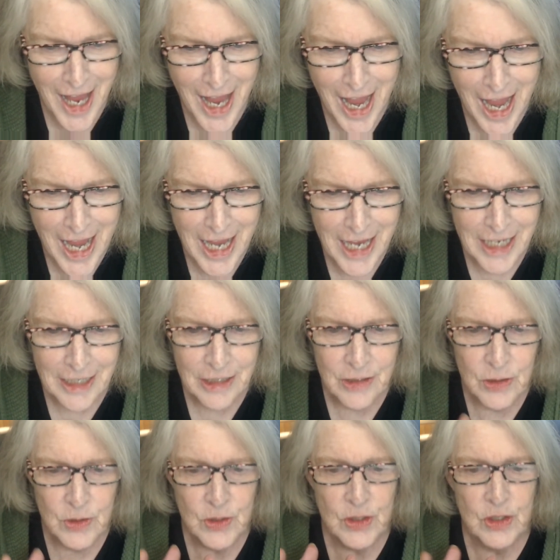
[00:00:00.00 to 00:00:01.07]
and your
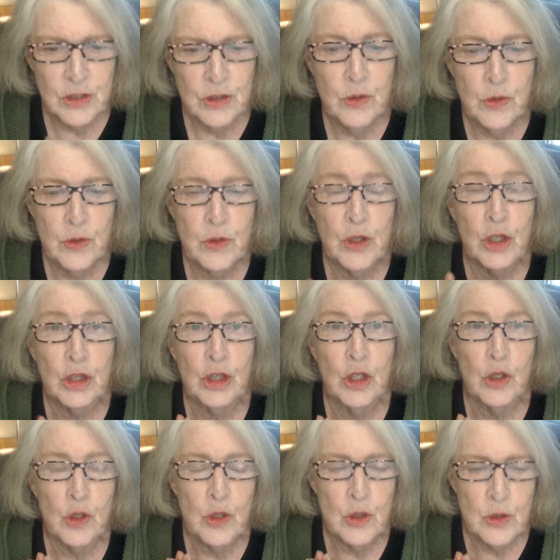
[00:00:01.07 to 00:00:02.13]
sleuth
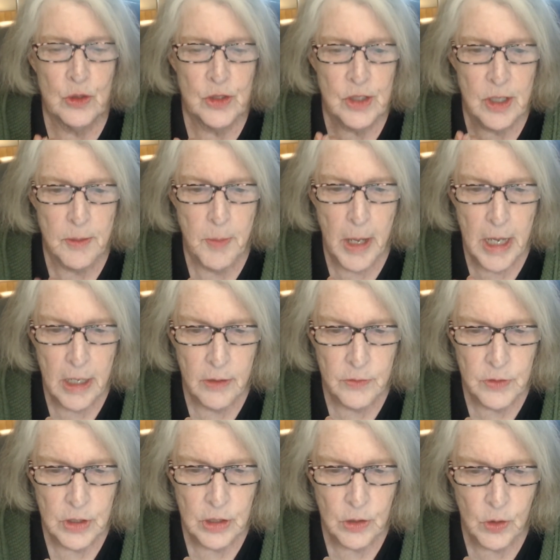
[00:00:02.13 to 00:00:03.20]
learns about
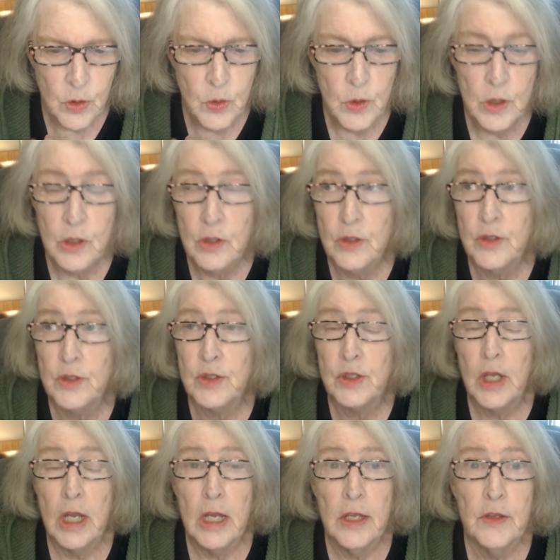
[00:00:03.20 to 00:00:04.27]
their quirks,
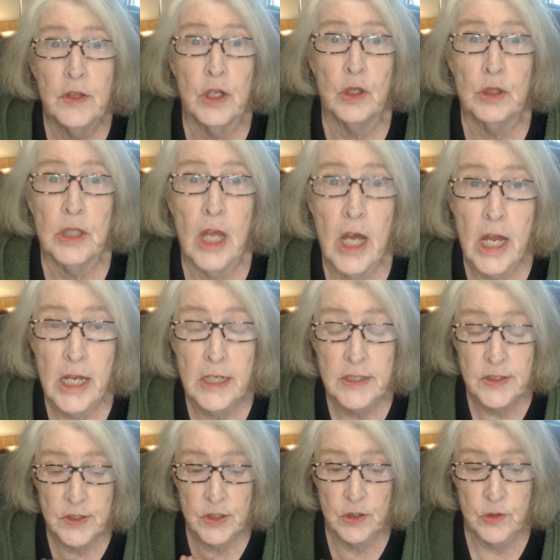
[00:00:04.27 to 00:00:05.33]
their likes,
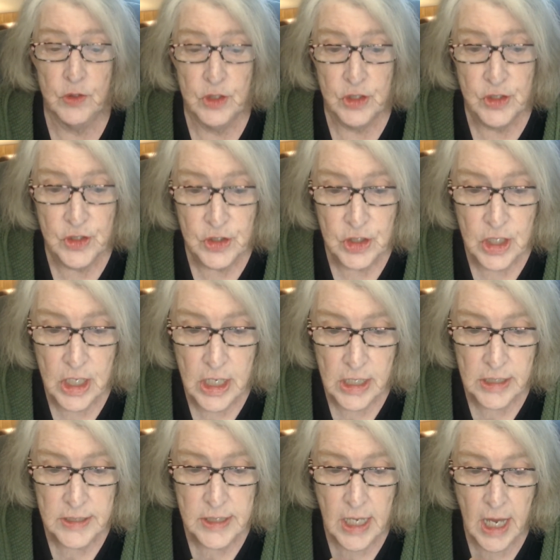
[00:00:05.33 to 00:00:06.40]
their
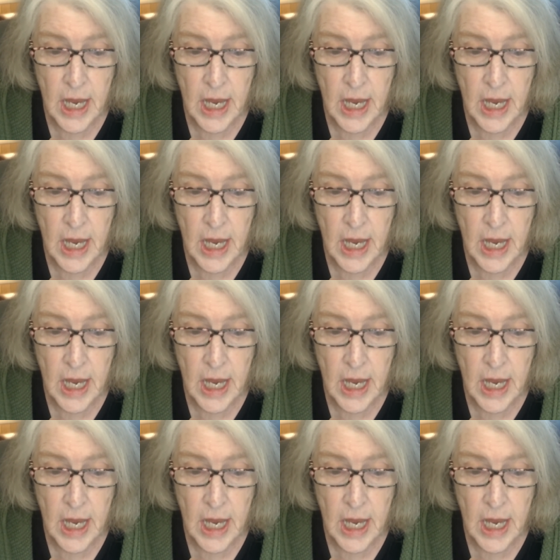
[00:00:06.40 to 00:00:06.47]
dislikes,